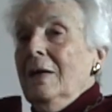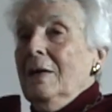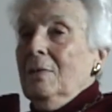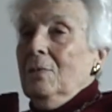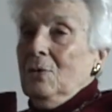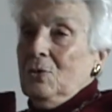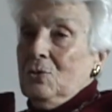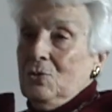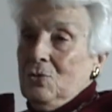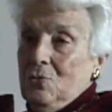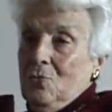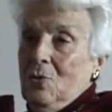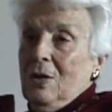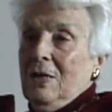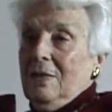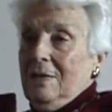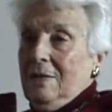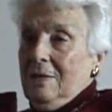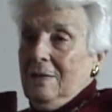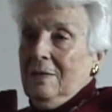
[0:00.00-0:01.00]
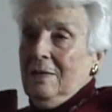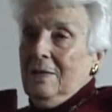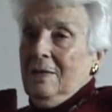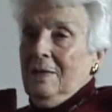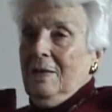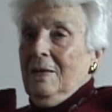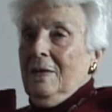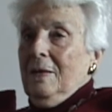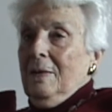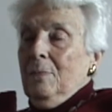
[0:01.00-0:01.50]
I was quite
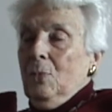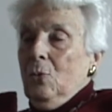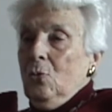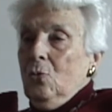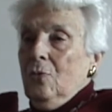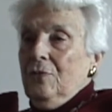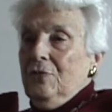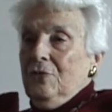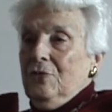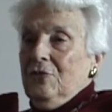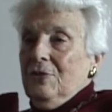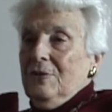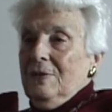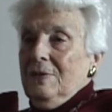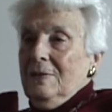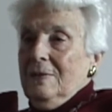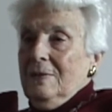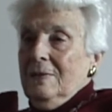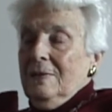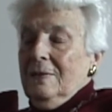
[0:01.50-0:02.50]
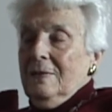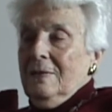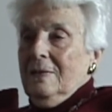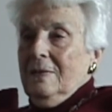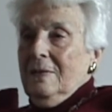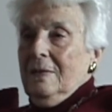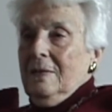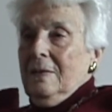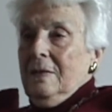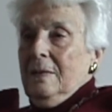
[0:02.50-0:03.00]
moved.
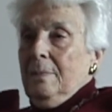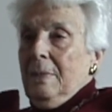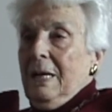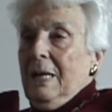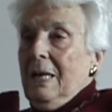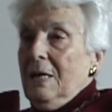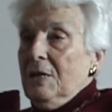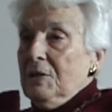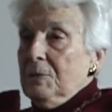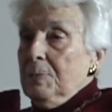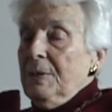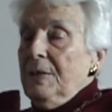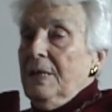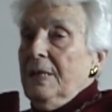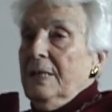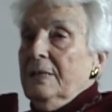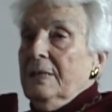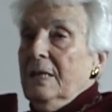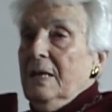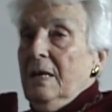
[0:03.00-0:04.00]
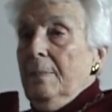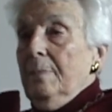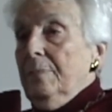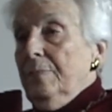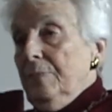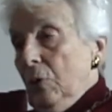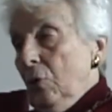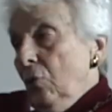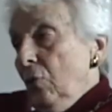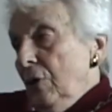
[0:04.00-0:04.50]
My husband had
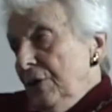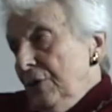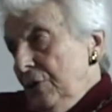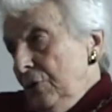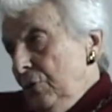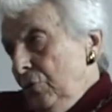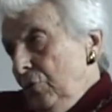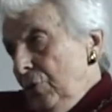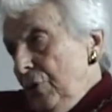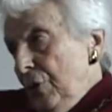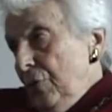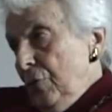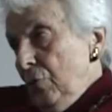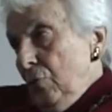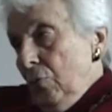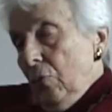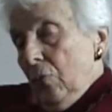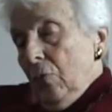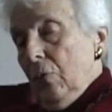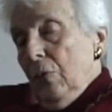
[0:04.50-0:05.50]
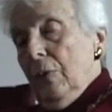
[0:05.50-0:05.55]
come already during the war.